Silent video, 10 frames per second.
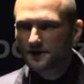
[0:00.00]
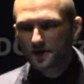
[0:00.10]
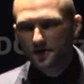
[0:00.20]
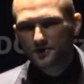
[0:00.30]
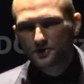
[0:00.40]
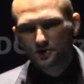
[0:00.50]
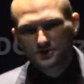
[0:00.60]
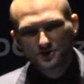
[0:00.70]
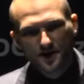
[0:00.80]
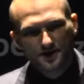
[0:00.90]
killed in drone
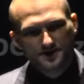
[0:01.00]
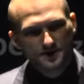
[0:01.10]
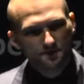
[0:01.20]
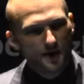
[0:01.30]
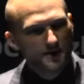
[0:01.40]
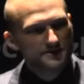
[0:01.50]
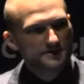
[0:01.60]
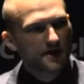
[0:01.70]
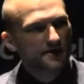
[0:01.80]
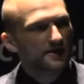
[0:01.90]
strikes in
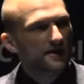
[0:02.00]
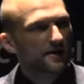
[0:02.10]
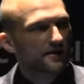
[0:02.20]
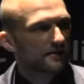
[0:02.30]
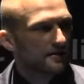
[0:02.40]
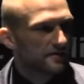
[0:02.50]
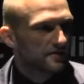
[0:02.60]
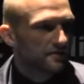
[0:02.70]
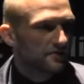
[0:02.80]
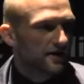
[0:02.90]
Pakistan and Yemen,
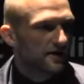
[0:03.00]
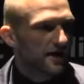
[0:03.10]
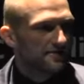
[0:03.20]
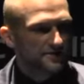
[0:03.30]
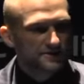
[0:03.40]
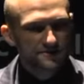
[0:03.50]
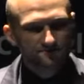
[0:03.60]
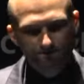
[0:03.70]
with many others